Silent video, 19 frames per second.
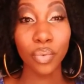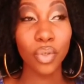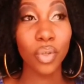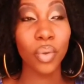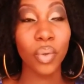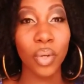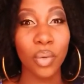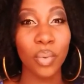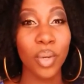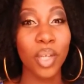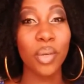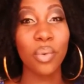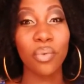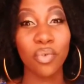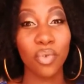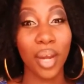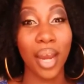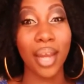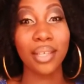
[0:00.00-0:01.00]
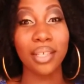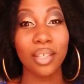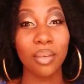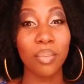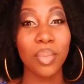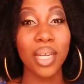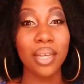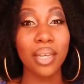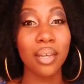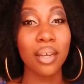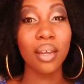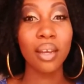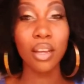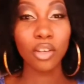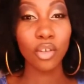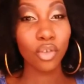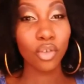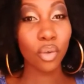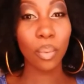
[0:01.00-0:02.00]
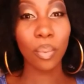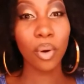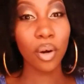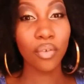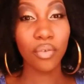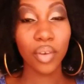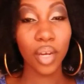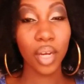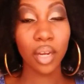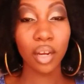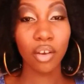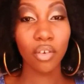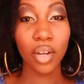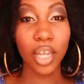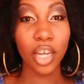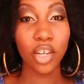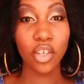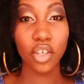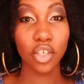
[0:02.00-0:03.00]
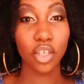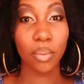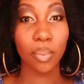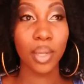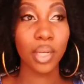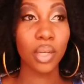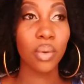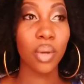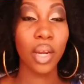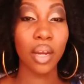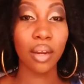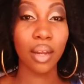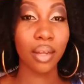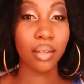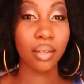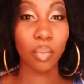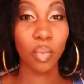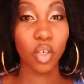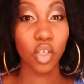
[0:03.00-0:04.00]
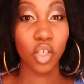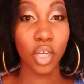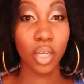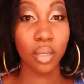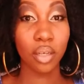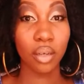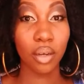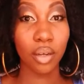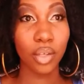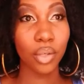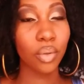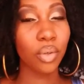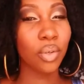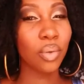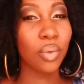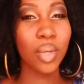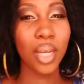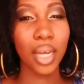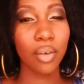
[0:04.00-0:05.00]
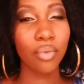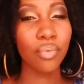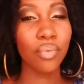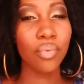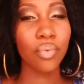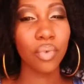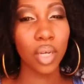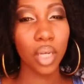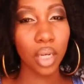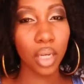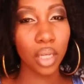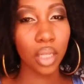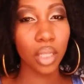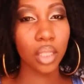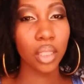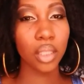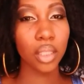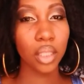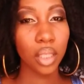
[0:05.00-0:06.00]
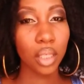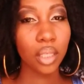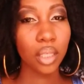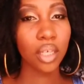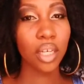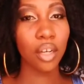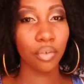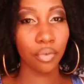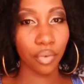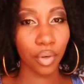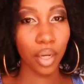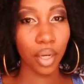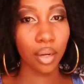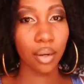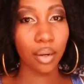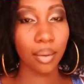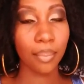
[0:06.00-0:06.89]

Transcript: So when you try to be so perfect in a relationship and you hear that someone's cheating on you, you get real different.